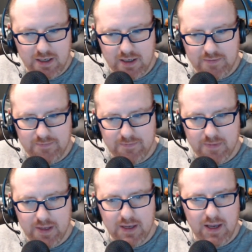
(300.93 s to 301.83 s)
Um,
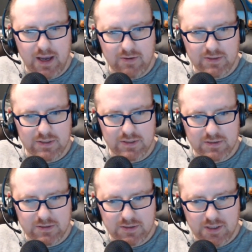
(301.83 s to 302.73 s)
how is
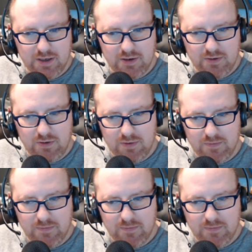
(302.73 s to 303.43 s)
this you know